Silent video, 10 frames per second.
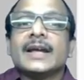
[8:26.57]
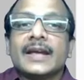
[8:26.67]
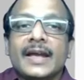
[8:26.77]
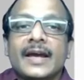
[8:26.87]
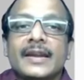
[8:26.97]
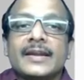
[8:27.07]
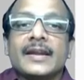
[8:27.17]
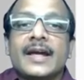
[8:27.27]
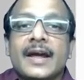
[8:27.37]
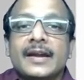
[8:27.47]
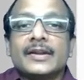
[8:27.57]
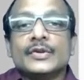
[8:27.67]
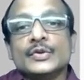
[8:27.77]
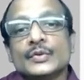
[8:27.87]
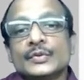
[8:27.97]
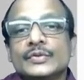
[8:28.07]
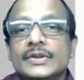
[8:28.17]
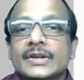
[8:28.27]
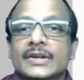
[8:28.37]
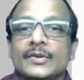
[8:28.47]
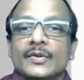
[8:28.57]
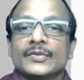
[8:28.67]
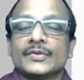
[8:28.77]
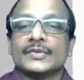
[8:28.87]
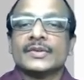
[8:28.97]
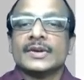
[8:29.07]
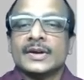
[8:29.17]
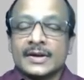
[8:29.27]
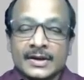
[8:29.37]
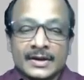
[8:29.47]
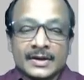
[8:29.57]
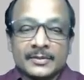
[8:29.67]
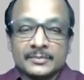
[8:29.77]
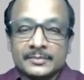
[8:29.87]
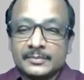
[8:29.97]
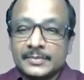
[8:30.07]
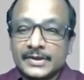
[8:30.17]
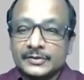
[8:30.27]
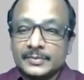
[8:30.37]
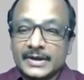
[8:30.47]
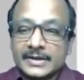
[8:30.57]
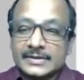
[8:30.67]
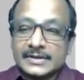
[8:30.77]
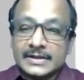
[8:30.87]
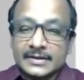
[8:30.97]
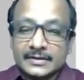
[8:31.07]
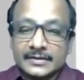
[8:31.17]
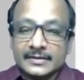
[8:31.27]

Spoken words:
can add a new sticky notes. Please make it clear.